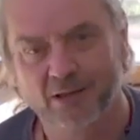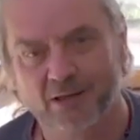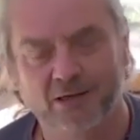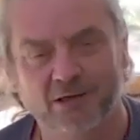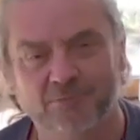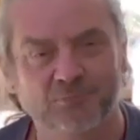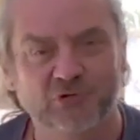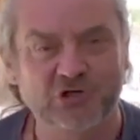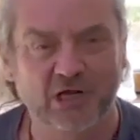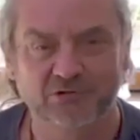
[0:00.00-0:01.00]

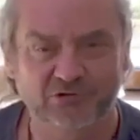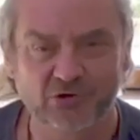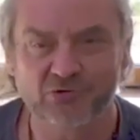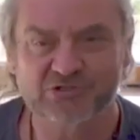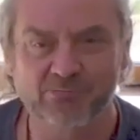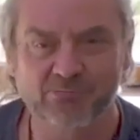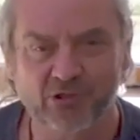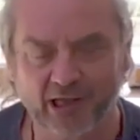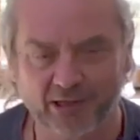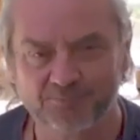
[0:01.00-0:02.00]
Do the same
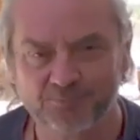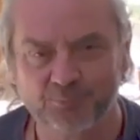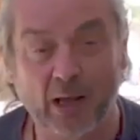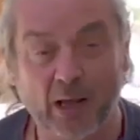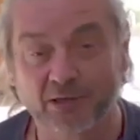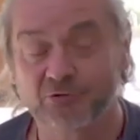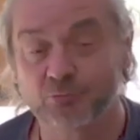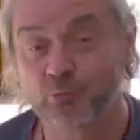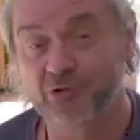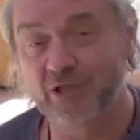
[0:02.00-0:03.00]
thing, but
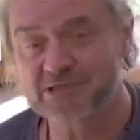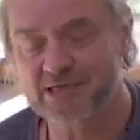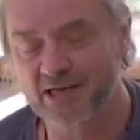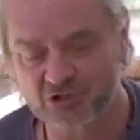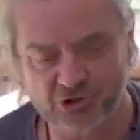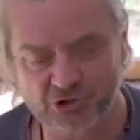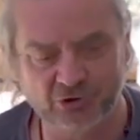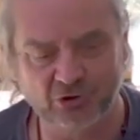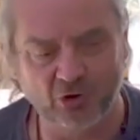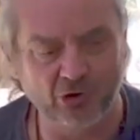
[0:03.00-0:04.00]
with the intention
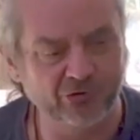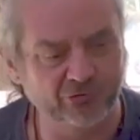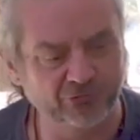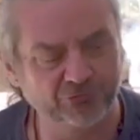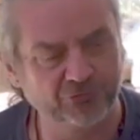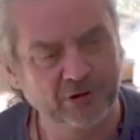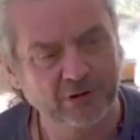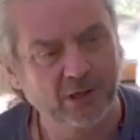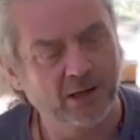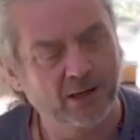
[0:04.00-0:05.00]
of
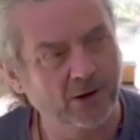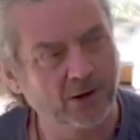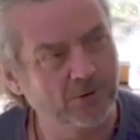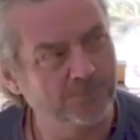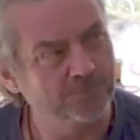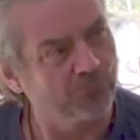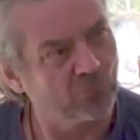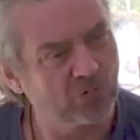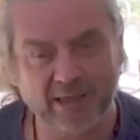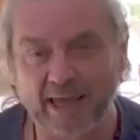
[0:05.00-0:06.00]

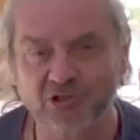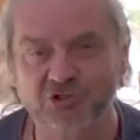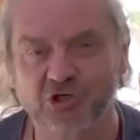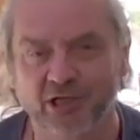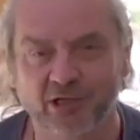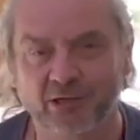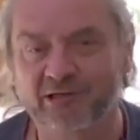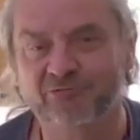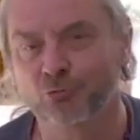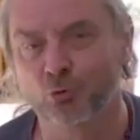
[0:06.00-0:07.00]
catching a
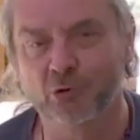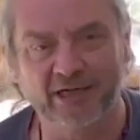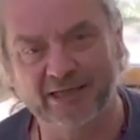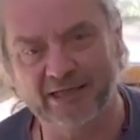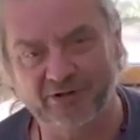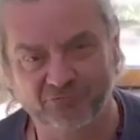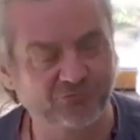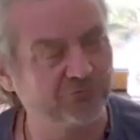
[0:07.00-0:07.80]
falling leaf.